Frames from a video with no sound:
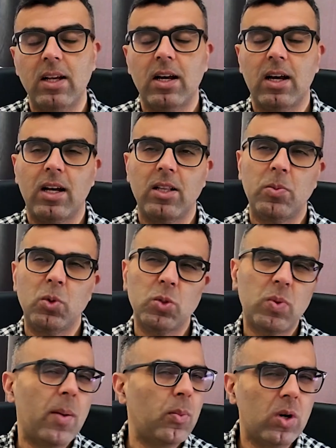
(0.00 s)
The most
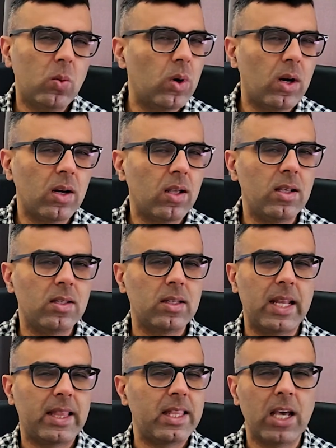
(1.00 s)
popular one is
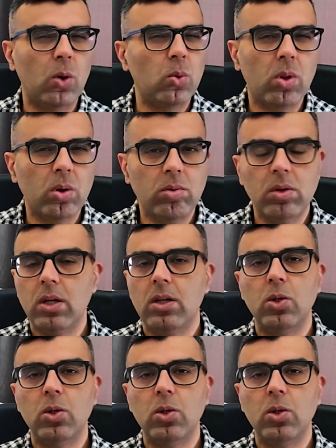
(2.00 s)
Netti Auto.